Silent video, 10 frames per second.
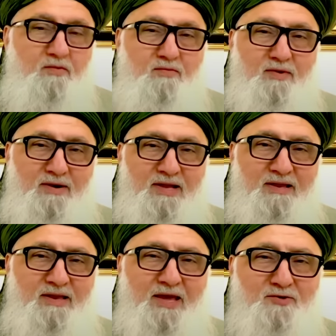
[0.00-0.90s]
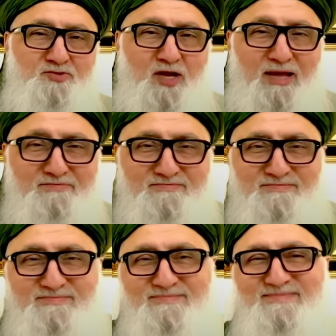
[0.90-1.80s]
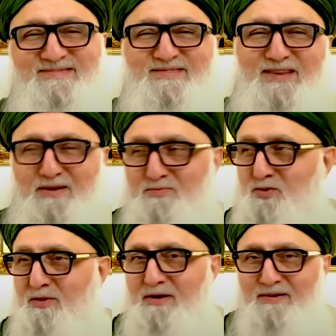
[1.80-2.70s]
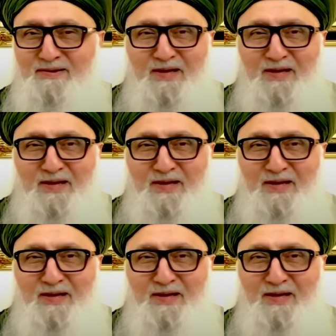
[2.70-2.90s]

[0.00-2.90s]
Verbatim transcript: Wa alaikum salam wa rahmatullah.